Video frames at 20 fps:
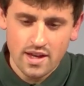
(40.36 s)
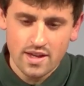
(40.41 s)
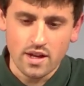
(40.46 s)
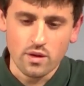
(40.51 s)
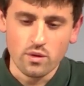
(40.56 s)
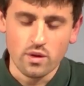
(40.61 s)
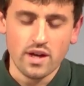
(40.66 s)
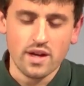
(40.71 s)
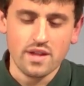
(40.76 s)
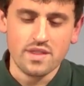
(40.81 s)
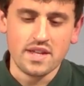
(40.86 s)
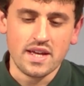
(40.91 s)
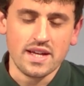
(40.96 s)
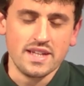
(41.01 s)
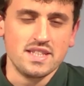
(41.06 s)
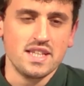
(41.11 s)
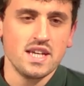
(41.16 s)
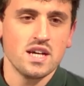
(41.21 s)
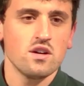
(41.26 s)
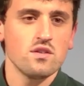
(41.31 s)
Now, uh, the
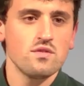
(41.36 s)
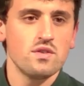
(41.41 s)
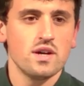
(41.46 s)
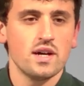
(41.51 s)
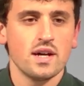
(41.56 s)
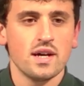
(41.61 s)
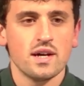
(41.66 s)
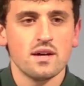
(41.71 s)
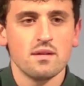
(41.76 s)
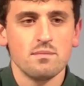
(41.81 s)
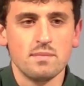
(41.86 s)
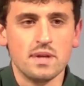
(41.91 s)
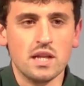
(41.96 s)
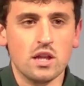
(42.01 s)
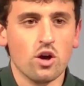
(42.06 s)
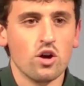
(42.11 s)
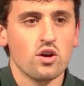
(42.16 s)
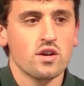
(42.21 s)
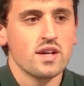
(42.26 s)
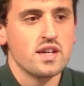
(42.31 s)
idea of uh,
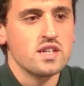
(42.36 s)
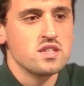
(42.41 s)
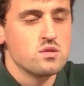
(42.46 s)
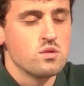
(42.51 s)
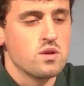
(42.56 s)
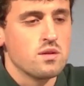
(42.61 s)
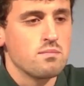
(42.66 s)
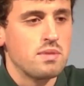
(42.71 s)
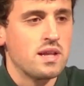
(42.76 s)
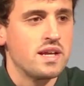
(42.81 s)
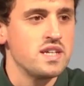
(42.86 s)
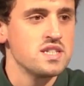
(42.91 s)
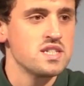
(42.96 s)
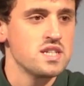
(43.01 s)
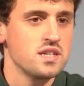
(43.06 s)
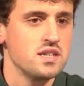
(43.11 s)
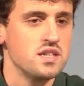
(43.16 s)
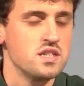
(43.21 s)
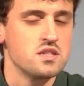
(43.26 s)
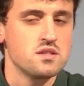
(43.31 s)
belonging to a place
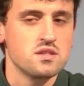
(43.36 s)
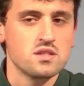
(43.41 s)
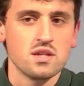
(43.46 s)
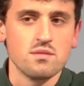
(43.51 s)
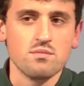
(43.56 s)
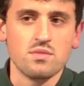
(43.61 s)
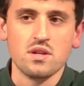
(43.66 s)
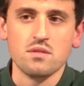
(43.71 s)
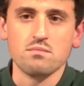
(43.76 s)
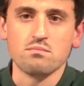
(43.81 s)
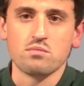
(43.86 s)
is something